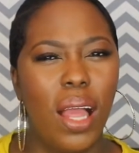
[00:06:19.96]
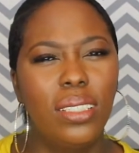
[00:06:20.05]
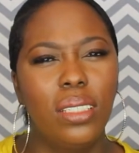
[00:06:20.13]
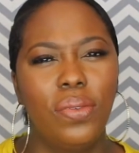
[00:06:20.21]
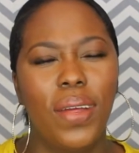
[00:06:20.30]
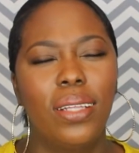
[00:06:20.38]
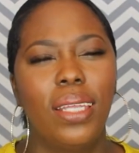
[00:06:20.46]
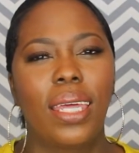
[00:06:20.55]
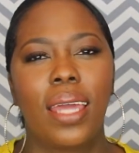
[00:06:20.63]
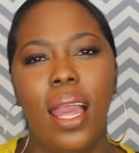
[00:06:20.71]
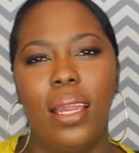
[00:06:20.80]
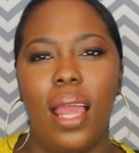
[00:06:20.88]
just find
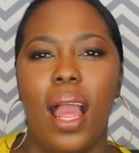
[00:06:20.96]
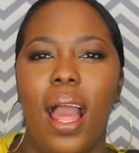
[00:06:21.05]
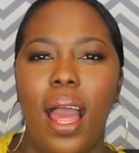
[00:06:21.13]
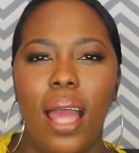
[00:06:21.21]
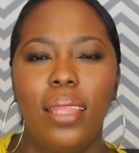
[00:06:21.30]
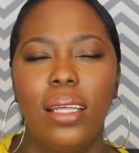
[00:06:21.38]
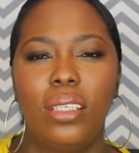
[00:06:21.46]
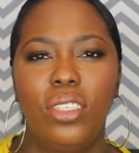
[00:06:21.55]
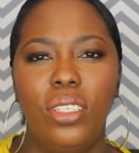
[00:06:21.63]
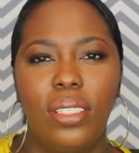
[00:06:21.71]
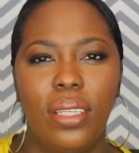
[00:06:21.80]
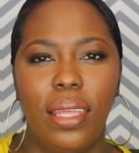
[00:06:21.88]
it kind of odd that
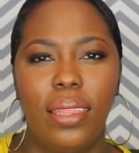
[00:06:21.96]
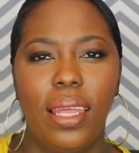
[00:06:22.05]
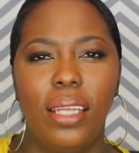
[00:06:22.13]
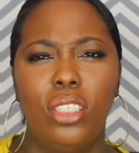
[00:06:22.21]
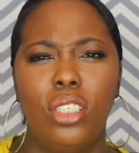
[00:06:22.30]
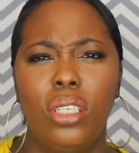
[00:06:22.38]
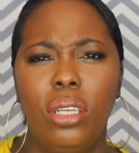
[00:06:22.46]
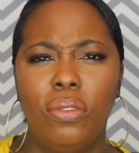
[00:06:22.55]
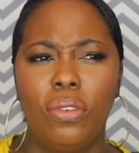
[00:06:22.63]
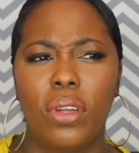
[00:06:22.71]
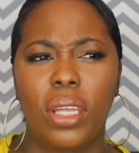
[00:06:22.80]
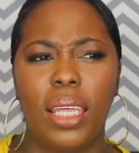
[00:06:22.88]
she said that she
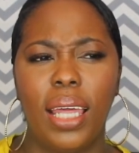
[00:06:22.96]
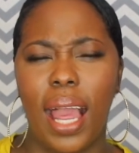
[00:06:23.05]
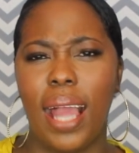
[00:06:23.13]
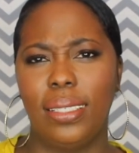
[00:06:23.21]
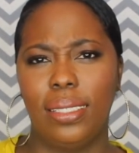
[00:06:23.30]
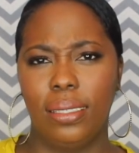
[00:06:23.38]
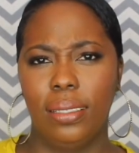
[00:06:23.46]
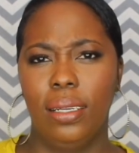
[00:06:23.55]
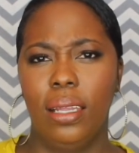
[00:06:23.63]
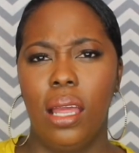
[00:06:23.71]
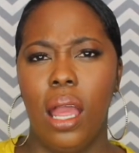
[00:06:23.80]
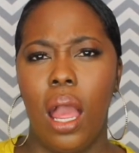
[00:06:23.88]
forgot
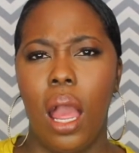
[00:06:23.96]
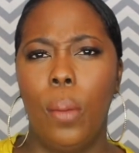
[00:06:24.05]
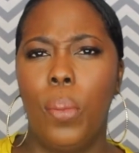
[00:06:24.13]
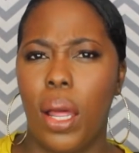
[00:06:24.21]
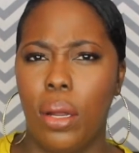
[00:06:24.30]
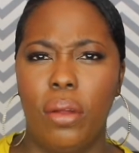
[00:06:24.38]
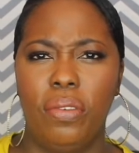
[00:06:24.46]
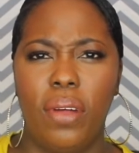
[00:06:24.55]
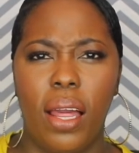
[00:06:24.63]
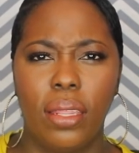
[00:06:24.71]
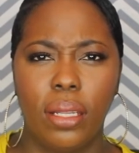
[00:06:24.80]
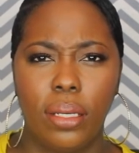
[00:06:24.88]
about her
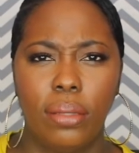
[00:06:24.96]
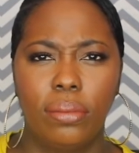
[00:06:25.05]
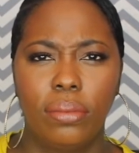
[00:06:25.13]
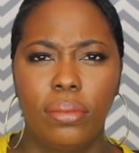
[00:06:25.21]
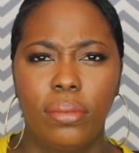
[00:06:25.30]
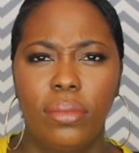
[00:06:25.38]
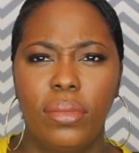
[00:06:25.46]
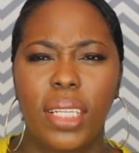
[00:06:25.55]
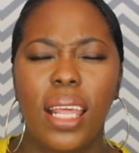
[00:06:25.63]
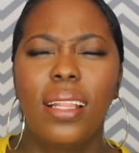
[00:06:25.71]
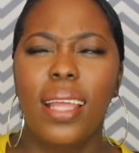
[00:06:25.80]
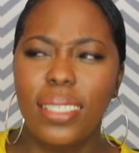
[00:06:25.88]
father.
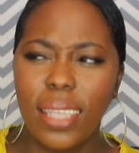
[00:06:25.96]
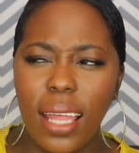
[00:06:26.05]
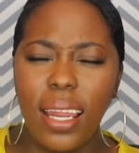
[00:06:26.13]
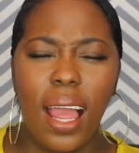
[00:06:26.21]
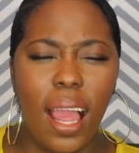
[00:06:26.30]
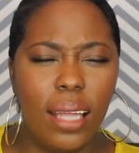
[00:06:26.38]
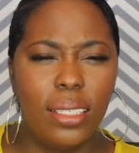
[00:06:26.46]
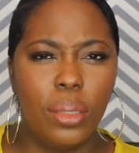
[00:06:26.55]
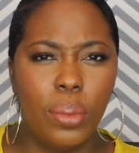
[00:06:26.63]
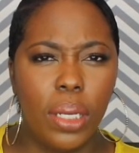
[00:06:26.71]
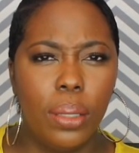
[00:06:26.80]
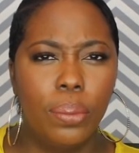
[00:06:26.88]
That's kind of odd
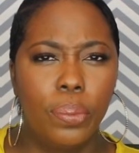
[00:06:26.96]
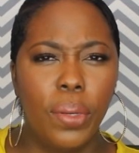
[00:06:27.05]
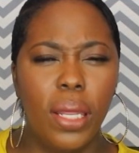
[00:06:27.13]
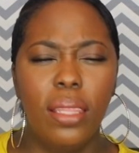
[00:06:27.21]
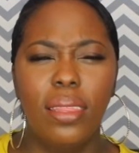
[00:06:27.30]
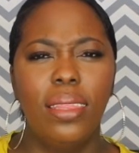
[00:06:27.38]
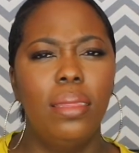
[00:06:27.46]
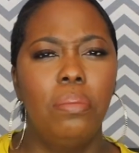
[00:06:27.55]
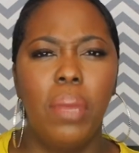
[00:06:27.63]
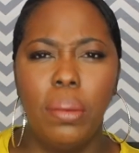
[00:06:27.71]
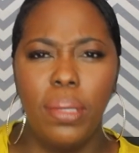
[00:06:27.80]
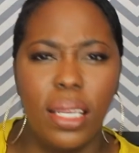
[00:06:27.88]
to me, but
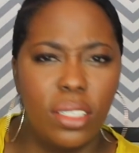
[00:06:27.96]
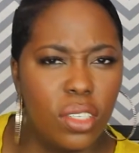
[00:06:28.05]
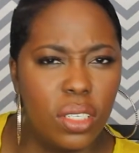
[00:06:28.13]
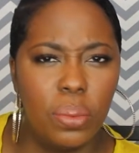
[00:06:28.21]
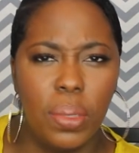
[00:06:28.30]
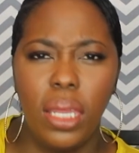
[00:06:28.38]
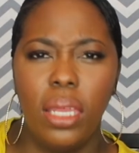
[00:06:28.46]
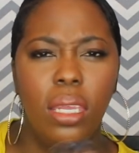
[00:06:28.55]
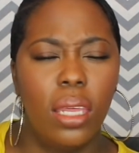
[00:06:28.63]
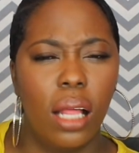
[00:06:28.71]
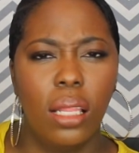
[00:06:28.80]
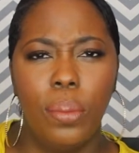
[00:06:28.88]
maybe that's just me.
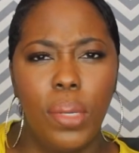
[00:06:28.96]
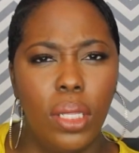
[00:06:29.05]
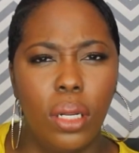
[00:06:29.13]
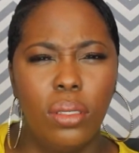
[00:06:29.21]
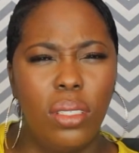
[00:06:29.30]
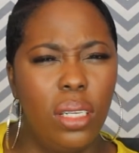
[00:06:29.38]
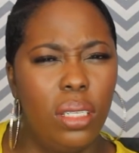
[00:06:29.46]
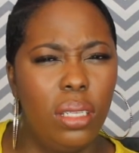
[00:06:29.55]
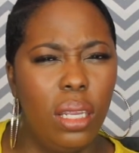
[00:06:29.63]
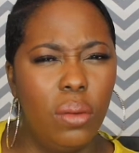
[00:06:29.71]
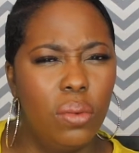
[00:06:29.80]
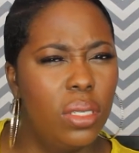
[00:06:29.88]
Y'all let me know, did
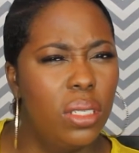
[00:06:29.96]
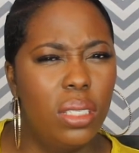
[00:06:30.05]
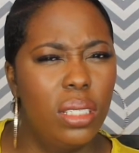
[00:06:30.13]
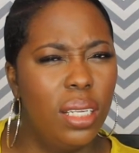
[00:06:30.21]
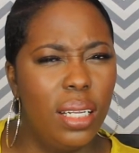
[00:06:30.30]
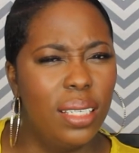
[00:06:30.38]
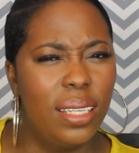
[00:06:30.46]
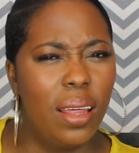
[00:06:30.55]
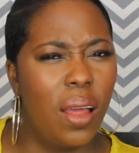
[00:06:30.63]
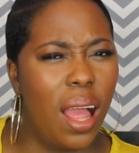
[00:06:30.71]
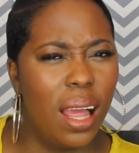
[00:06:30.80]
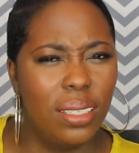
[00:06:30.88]
it
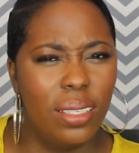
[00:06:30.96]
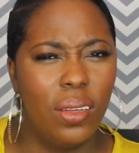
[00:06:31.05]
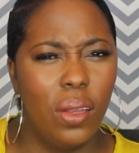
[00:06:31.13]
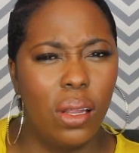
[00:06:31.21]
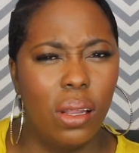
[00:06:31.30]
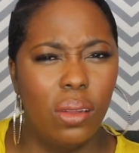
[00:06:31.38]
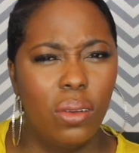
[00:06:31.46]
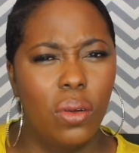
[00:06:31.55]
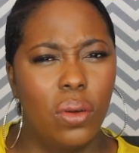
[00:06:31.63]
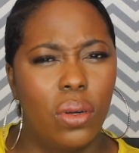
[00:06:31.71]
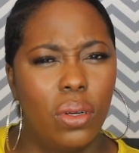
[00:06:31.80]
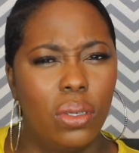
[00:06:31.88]
sound odd to y'all,
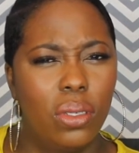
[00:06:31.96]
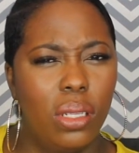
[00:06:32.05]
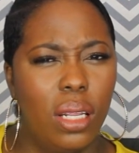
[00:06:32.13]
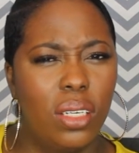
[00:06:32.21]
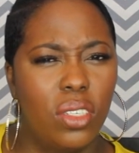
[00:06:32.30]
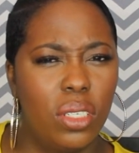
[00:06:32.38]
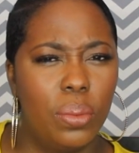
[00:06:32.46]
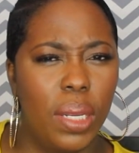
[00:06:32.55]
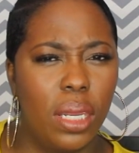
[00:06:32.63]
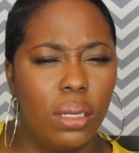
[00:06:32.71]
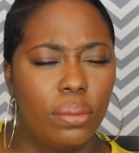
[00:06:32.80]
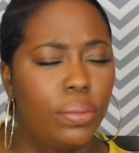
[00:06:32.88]
or that's just
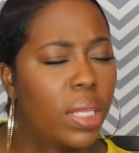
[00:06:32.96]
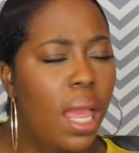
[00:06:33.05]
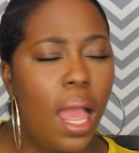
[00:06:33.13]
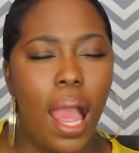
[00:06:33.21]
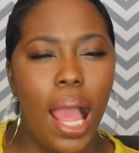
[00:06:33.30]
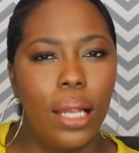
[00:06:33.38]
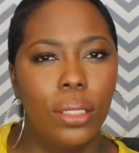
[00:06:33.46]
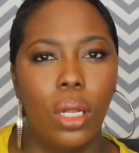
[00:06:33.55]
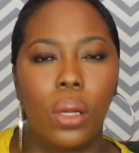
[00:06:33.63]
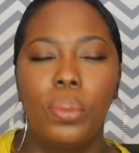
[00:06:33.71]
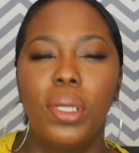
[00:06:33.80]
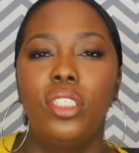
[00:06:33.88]
me? I don't
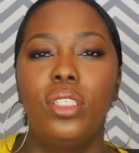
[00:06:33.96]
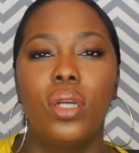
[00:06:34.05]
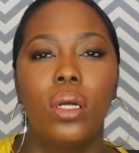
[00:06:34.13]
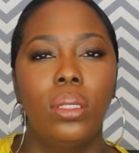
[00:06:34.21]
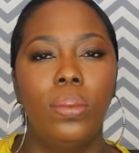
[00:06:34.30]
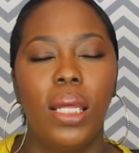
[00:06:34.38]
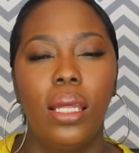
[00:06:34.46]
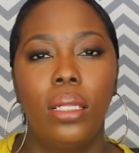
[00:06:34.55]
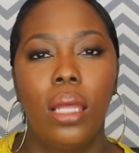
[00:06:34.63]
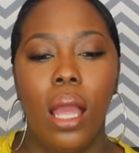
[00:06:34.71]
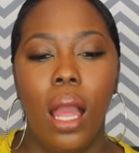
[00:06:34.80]
know. But she told him that